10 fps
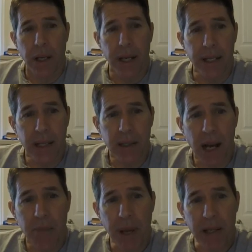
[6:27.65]
It does
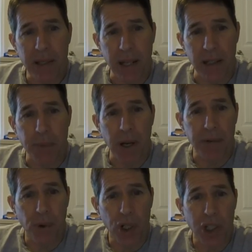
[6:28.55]
not make sense, but
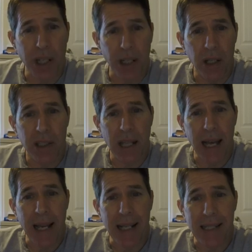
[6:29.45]
unfortunately looks
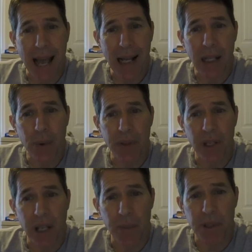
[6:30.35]
like exactly what the
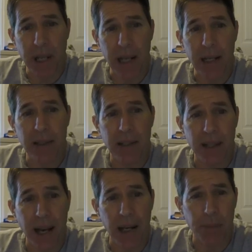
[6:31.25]
deep state has
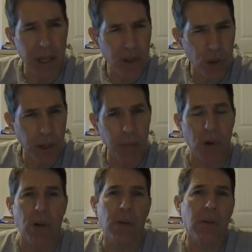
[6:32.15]
decided. Please
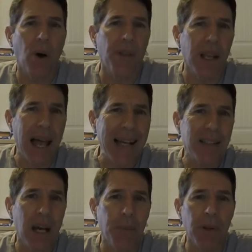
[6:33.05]
remember, over the
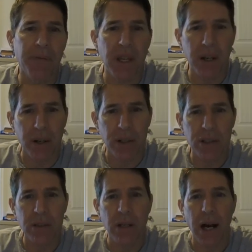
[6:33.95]
last couple of
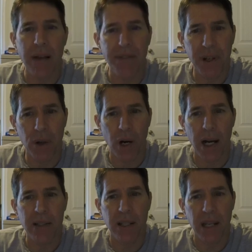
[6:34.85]
years, I have
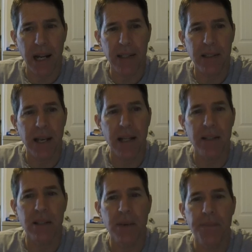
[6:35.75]
theorized the United
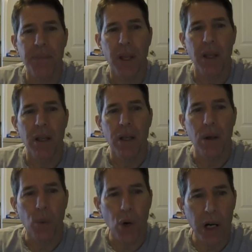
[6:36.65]
States
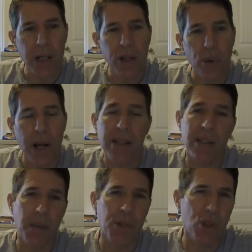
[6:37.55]
would create
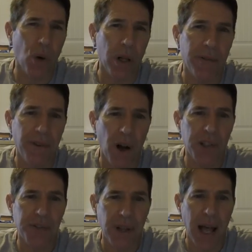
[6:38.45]
some sort of
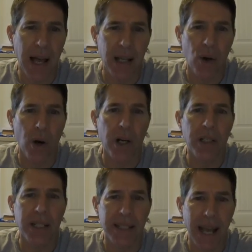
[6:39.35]
false flag in order
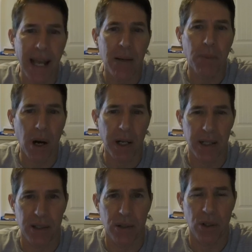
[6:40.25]
to tank
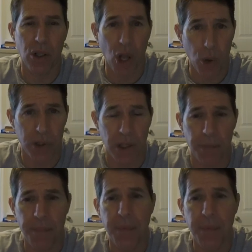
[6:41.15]
markets or close them,